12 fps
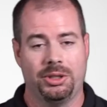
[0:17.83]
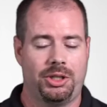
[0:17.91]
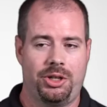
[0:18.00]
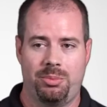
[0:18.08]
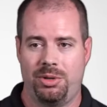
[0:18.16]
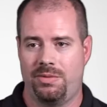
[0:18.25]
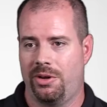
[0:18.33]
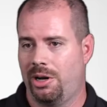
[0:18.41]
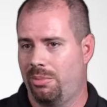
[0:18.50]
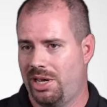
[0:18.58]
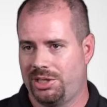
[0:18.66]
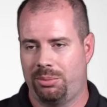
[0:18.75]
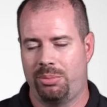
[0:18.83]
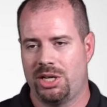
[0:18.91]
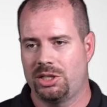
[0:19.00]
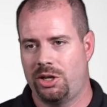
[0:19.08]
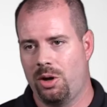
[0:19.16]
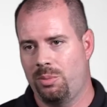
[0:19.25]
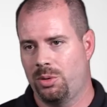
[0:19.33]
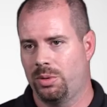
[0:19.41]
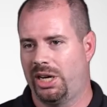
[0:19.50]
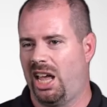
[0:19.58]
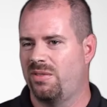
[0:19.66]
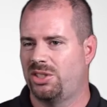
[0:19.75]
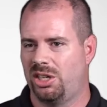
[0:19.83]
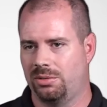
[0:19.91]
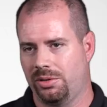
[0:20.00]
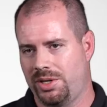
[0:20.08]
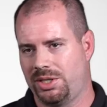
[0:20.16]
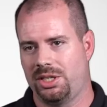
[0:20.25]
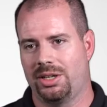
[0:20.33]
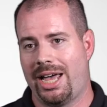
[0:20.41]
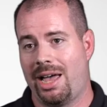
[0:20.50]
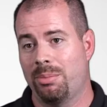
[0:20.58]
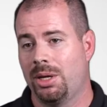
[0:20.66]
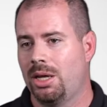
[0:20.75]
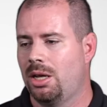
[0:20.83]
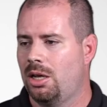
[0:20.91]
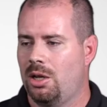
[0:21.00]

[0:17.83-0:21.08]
It could be a very basic bench scope that we're going to have several of these in the lab,